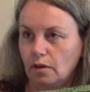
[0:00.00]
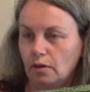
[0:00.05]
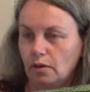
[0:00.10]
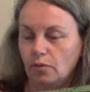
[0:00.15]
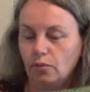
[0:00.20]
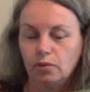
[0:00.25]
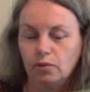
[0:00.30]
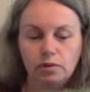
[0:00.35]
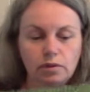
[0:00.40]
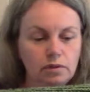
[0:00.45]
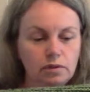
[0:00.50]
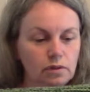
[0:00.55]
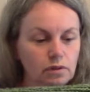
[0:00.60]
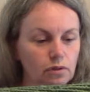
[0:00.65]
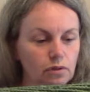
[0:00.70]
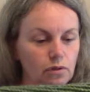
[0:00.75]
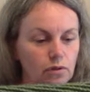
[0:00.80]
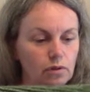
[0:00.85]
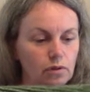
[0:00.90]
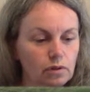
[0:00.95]
what's it
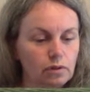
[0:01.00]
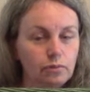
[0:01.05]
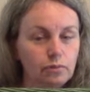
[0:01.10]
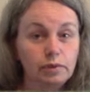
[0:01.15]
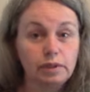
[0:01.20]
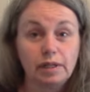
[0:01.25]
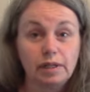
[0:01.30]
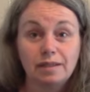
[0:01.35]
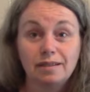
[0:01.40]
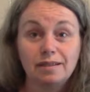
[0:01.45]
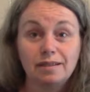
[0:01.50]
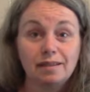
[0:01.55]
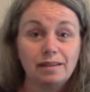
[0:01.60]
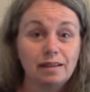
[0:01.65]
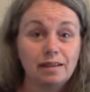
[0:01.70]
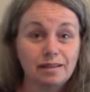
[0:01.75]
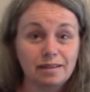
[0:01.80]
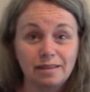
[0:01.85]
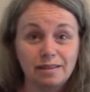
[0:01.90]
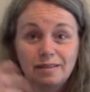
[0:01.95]
called? When I sit
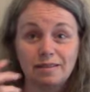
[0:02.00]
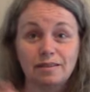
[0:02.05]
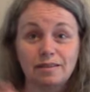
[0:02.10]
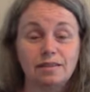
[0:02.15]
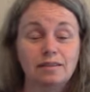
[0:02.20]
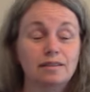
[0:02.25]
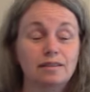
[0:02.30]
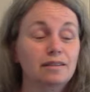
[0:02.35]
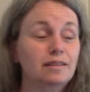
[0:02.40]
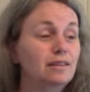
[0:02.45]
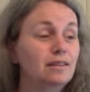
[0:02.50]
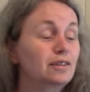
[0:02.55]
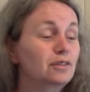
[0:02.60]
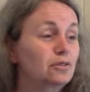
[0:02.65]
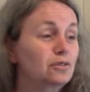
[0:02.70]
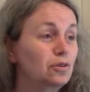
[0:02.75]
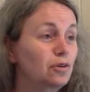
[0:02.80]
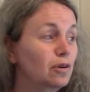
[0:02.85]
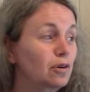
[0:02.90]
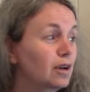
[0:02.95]
like this and
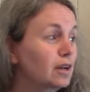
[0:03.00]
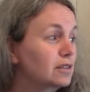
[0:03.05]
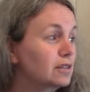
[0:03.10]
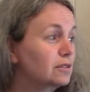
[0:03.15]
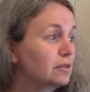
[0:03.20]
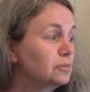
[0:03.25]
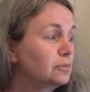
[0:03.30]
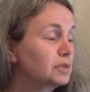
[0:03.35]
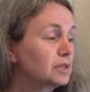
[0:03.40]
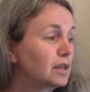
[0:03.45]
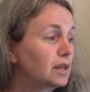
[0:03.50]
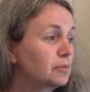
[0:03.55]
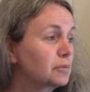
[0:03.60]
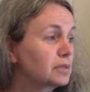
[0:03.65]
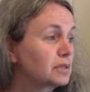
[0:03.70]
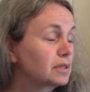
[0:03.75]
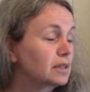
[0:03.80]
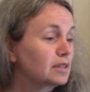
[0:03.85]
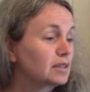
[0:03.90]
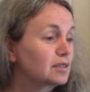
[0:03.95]
talk, I sometimes
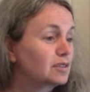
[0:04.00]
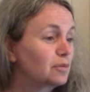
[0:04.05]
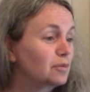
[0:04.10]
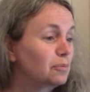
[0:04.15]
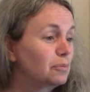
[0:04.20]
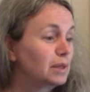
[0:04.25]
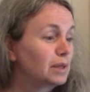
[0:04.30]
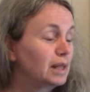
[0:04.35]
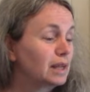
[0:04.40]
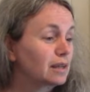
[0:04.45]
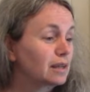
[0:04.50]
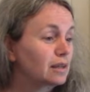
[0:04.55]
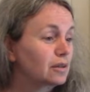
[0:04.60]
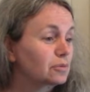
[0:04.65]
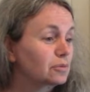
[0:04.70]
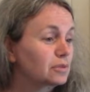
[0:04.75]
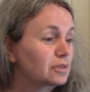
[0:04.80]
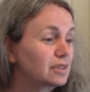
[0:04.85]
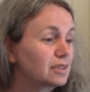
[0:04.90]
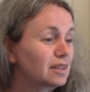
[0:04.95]
get some
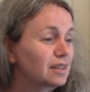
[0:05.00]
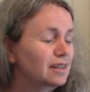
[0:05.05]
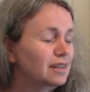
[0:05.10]
blackout.